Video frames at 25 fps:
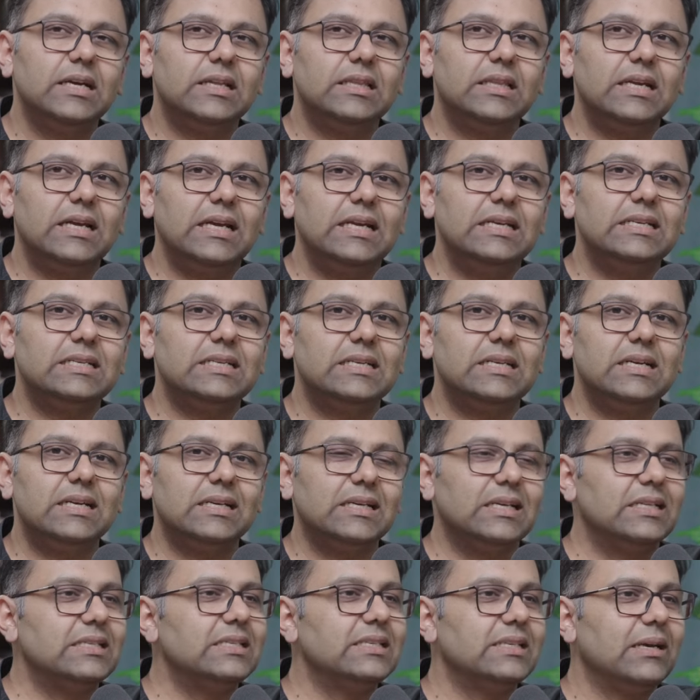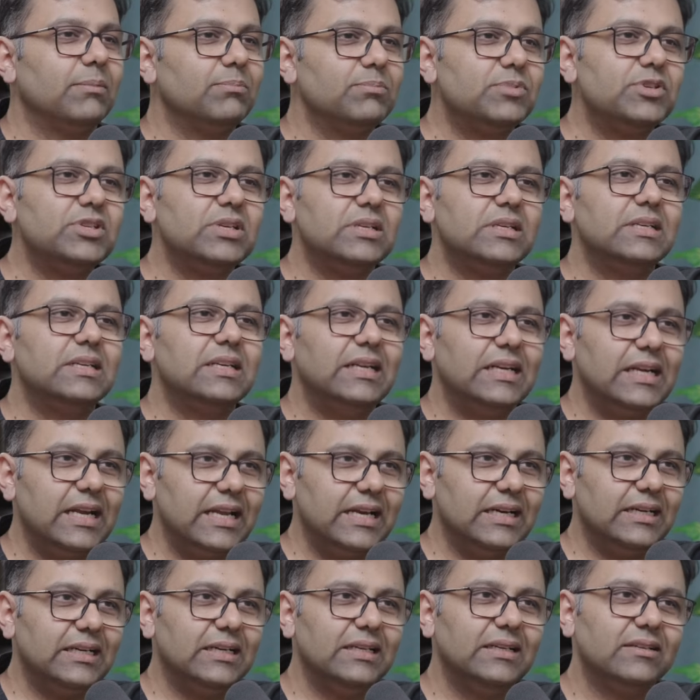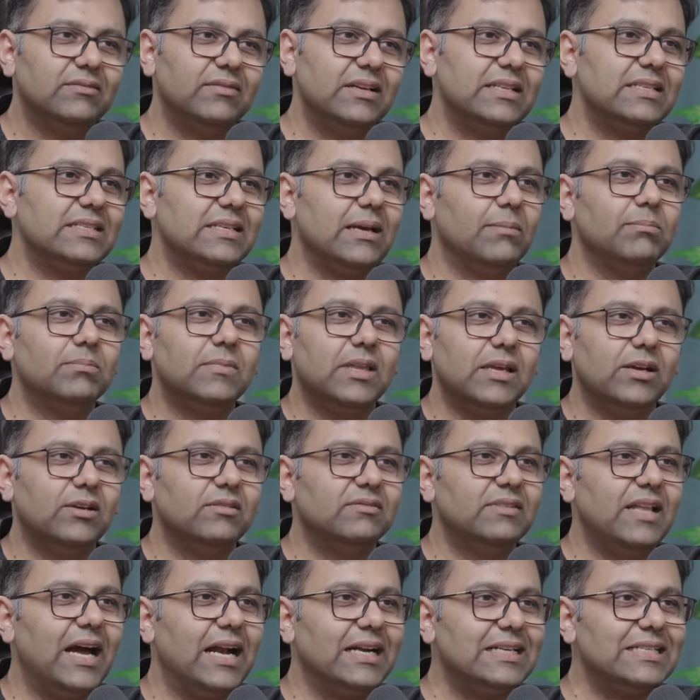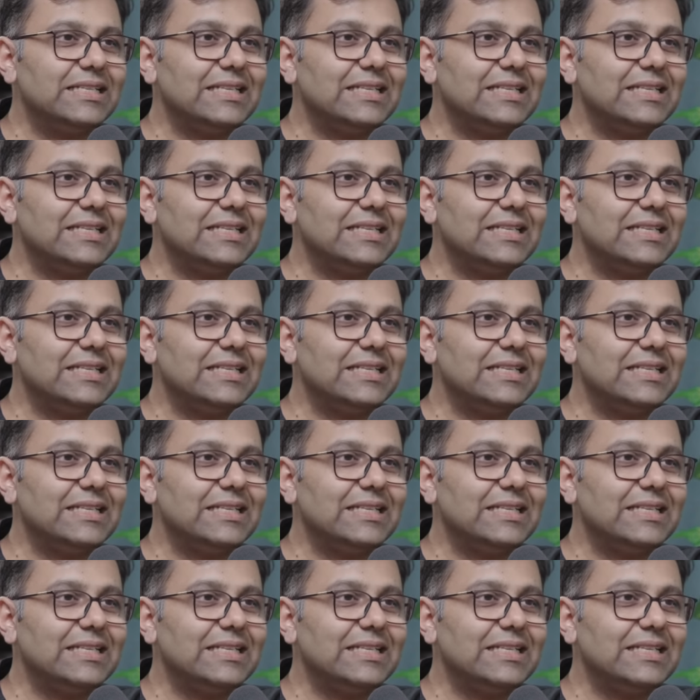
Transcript: the internet consumption in India when something of that